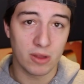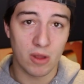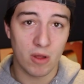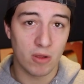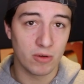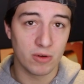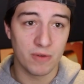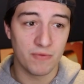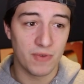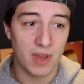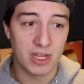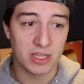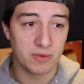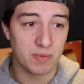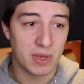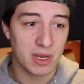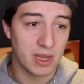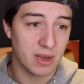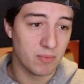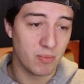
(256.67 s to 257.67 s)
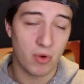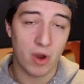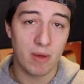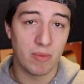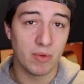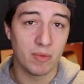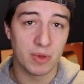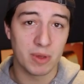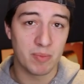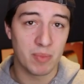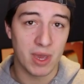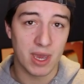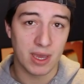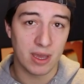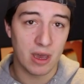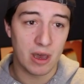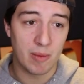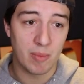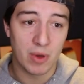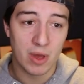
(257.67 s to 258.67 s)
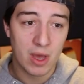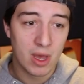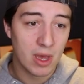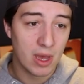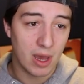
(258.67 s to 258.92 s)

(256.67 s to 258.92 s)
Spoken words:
defenseman and probably pick up